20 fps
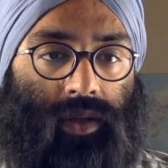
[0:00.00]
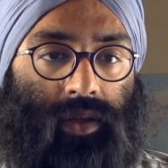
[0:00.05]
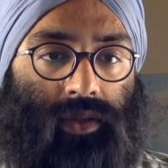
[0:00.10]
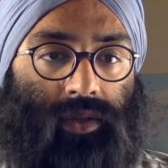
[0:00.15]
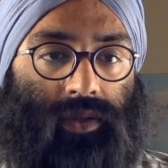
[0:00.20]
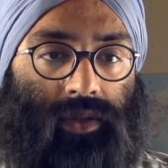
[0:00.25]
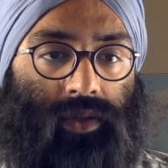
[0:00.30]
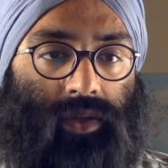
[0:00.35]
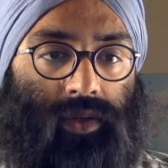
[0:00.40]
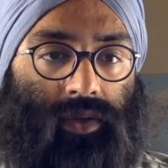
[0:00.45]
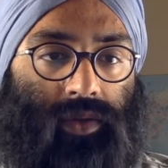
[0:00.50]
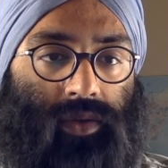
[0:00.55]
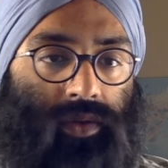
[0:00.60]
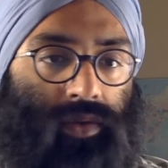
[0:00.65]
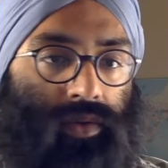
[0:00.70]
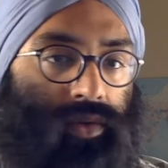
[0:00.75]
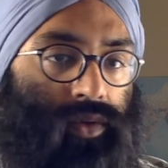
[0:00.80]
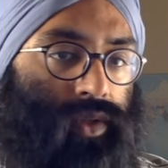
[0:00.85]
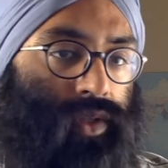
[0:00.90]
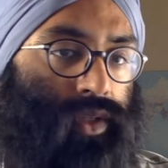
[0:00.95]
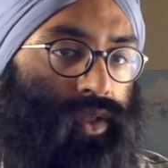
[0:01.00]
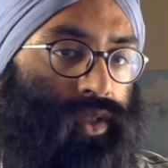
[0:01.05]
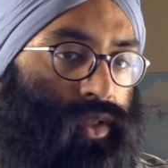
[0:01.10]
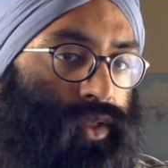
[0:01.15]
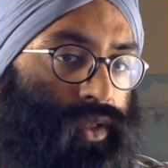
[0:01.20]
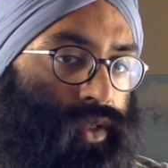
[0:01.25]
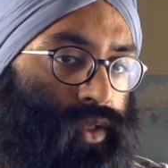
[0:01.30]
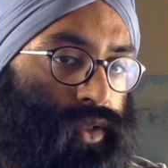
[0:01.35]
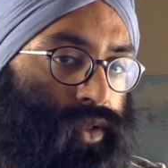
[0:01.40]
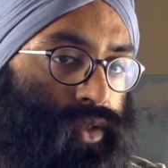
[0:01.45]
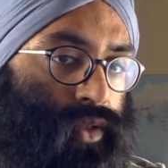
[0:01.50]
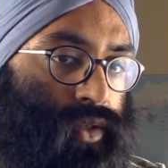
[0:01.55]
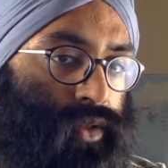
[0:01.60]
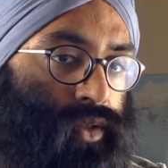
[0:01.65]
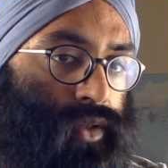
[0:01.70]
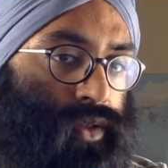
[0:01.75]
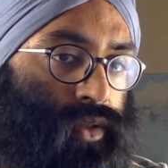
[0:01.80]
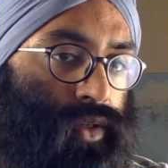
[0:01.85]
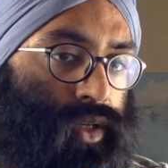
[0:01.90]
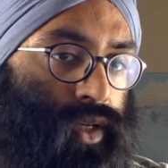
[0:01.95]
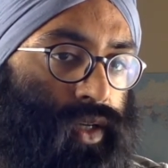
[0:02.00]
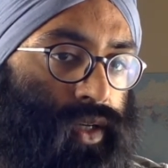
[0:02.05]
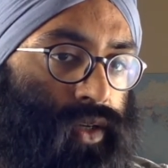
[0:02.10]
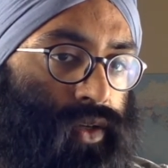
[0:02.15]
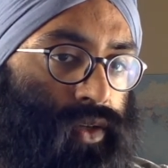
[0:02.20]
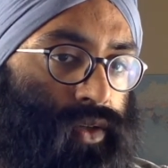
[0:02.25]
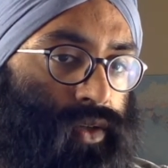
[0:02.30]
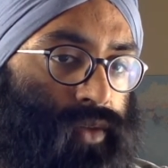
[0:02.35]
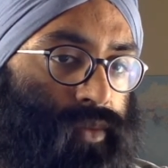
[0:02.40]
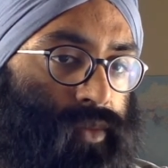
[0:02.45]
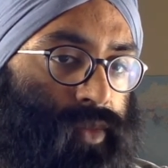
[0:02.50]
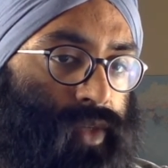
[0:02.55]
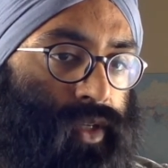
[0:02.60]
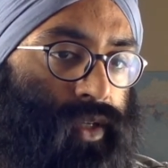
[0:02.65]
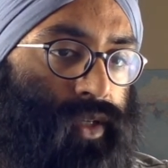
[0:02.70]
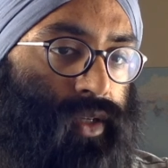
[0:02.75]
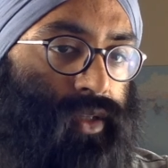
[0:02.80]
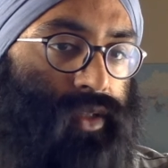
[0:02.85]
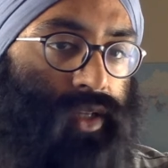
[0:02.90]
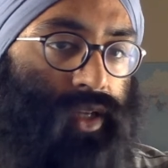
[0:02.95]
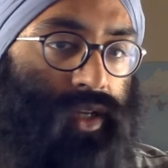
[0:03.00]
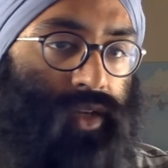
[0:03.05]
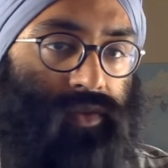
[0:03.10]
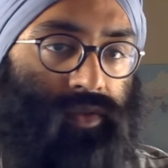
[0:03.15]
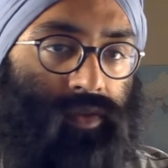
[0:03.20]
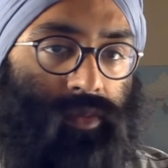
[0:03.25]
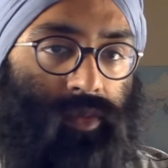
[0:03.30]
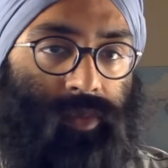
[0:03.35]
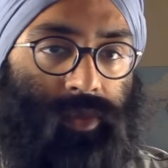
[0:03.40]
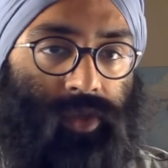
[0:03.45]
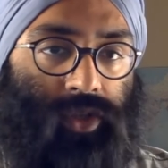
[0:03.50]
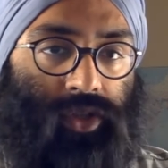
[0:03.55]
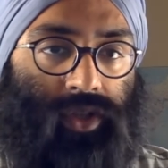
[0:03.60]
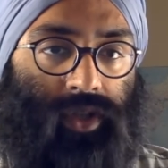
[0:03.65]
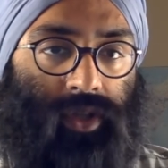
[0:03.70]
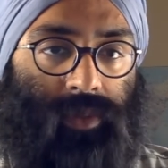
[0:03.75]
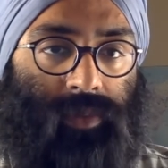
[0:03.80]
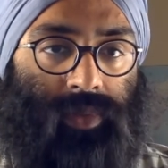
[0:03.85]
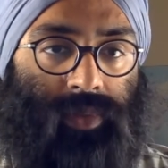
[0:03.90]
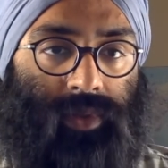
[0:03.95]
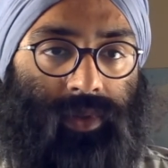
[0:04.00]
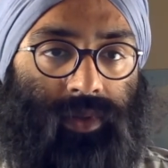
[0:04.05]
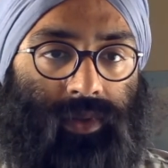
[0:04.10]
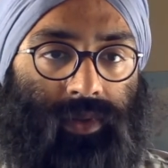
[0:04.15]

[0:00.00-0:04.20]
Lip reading: let's go here, not under immediate attack from a bishop.